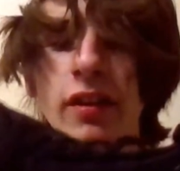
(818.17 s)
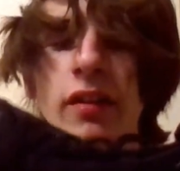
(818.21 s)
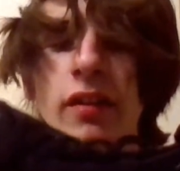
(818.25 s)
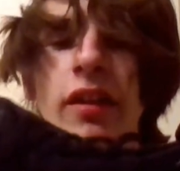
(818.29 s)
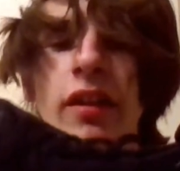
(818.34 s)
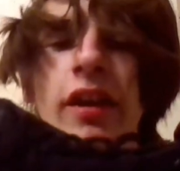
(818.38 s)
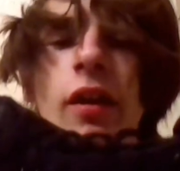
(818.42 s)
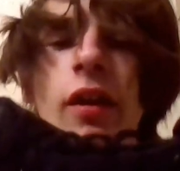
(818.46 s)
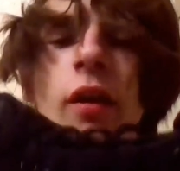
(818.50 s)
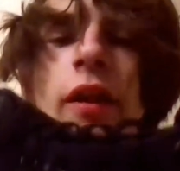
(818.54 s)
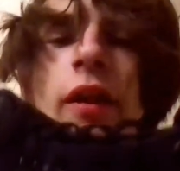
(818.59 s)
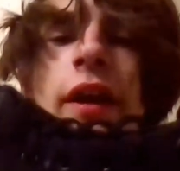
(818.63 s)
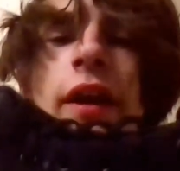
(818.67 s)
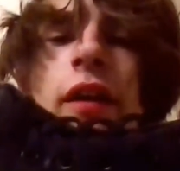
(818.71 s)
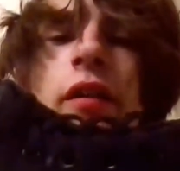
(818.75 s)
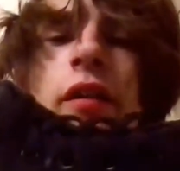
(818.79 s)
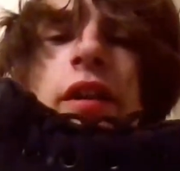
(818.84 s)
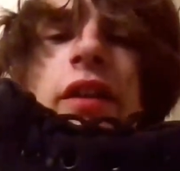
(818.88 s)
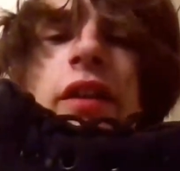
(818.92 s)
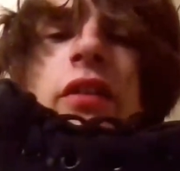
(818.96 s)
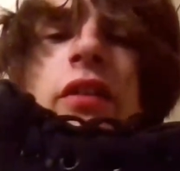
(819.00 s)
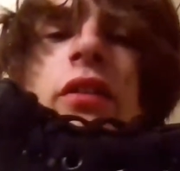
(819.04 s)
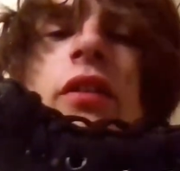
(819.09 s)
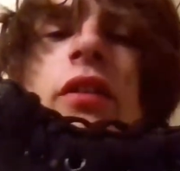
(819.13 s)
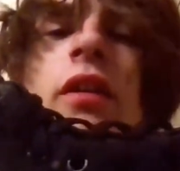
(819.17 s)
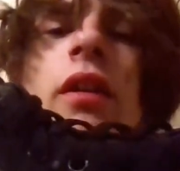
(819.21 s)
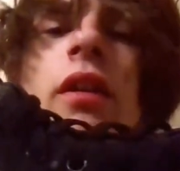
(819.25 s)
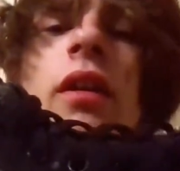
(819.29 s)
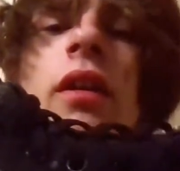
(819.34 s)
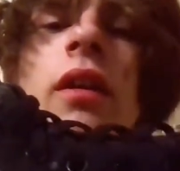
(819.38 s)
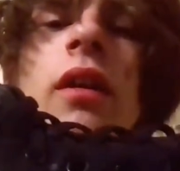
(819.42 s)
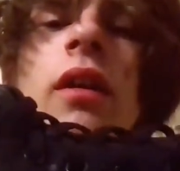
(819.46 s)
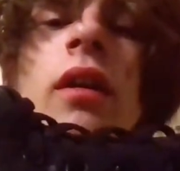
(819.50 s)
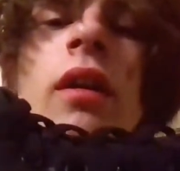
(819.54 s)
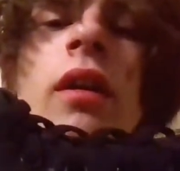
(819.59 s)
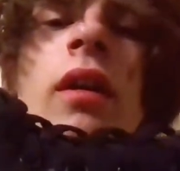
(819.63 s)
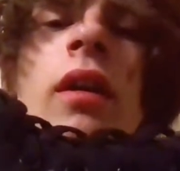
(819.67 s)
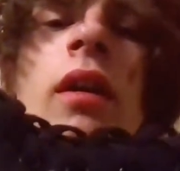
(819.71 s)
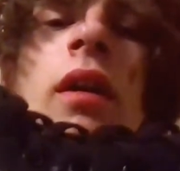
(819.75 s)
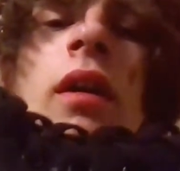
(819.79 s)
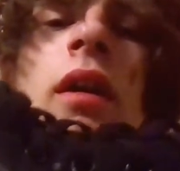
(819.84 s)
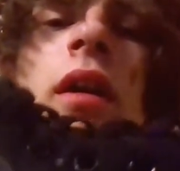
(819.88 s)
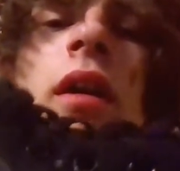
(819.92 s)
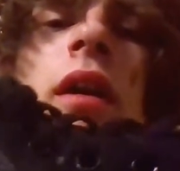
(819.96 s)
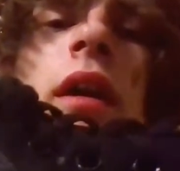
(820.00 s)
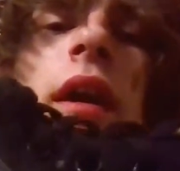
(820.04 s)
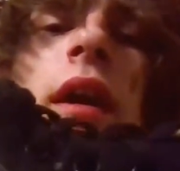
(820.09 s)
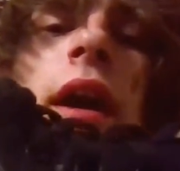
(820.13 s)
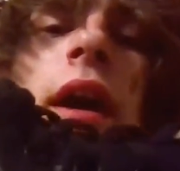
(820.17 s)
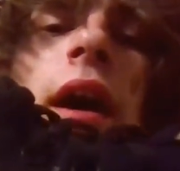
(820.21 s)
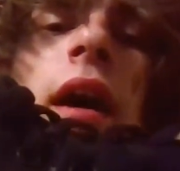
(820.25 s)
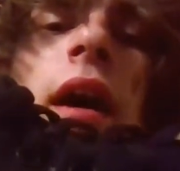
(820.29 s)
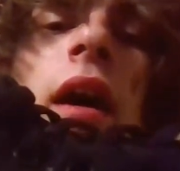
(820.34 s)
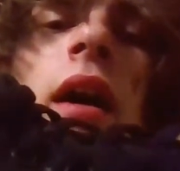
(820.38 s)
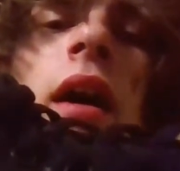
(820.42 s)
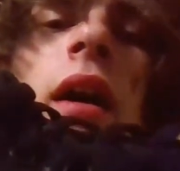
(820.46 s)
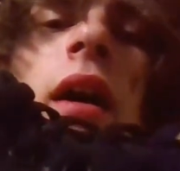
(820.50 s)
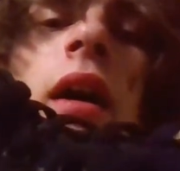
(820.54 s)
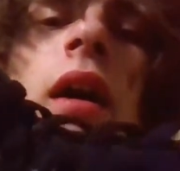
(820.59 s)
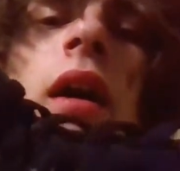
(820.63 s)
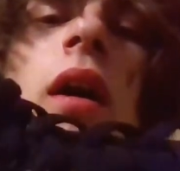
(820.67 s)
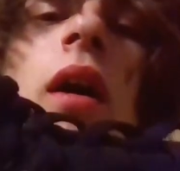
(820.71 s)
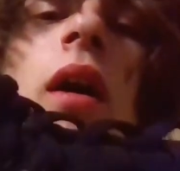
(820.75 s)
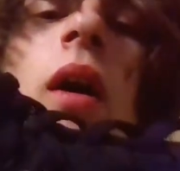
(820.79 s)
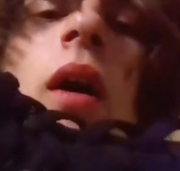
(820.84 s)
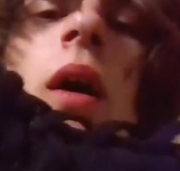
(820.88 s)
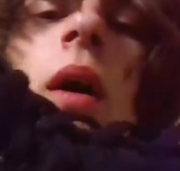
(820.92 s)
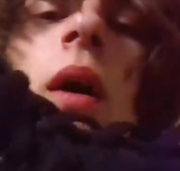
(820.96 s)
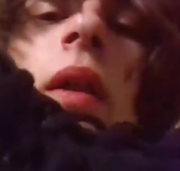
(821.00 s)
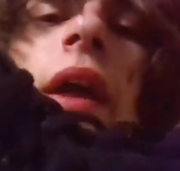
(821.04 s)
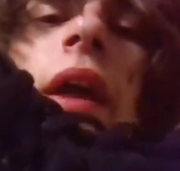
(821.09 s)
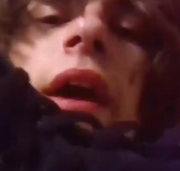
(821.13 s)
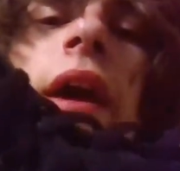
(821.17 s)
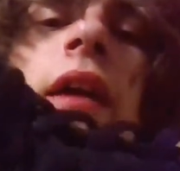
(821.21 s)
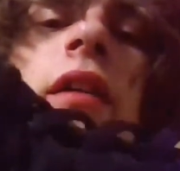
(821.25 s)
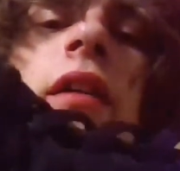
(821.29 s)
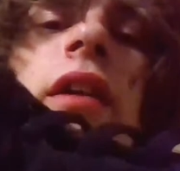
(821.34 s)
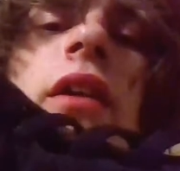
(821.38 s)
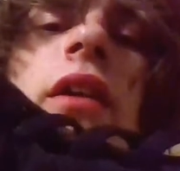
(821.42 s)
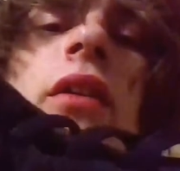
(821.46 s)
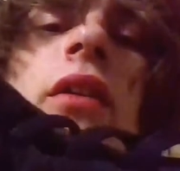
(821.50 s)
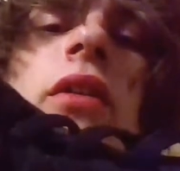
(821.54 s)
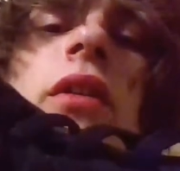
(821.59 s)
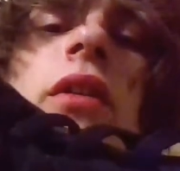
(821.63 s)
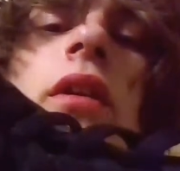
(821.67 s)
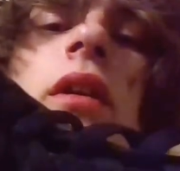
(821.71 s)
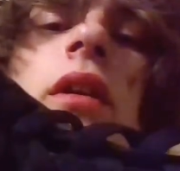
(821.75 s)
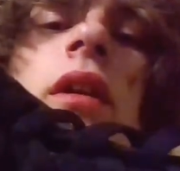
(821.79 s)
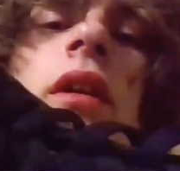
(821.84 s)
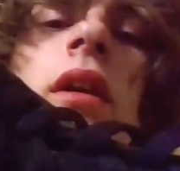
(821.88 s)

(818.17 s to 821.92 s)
Like all that grease? Yeah, all that grease.